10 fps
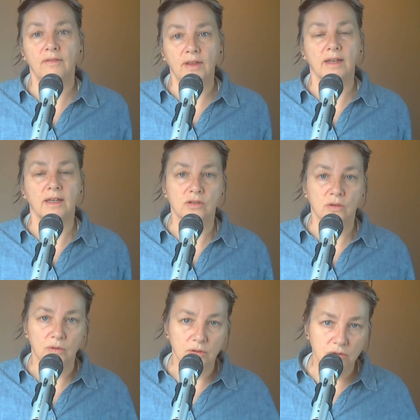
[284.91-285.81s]
And that gets
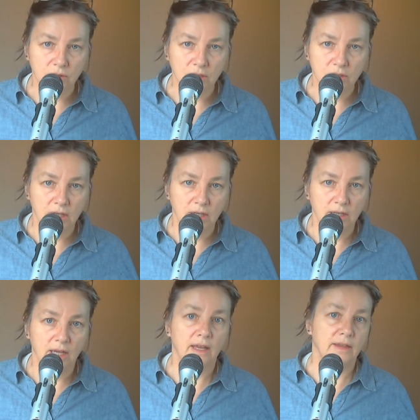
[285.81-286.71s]
the horse
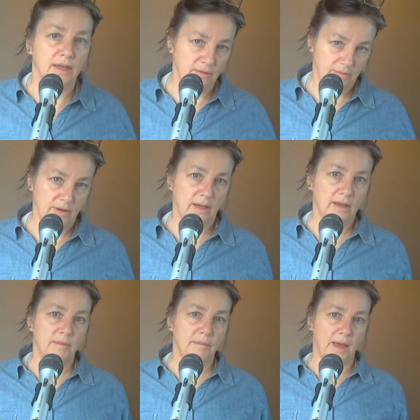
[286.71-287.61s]
stretching and then
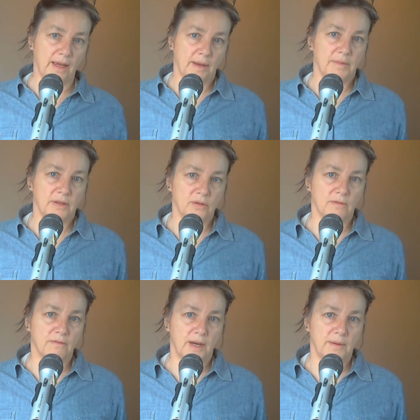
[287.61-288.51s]
back up into
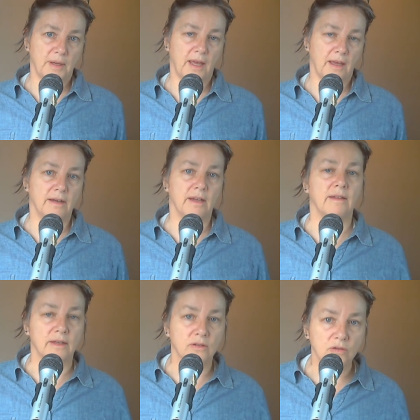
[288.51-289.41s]
a frame again,
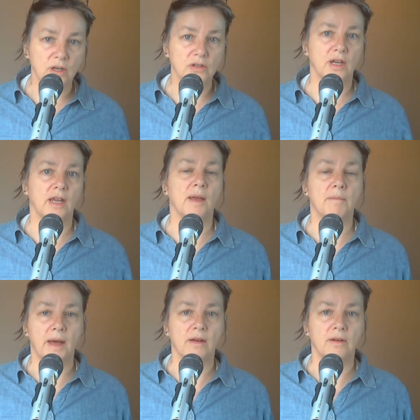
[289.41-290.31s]
and then stretching
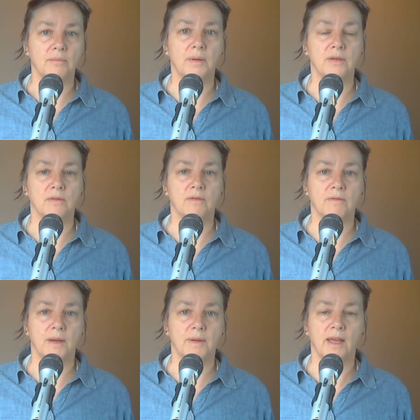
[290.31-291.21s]
and back up into a
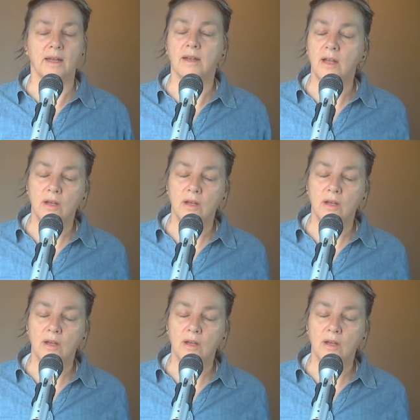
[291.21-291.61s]
frame again.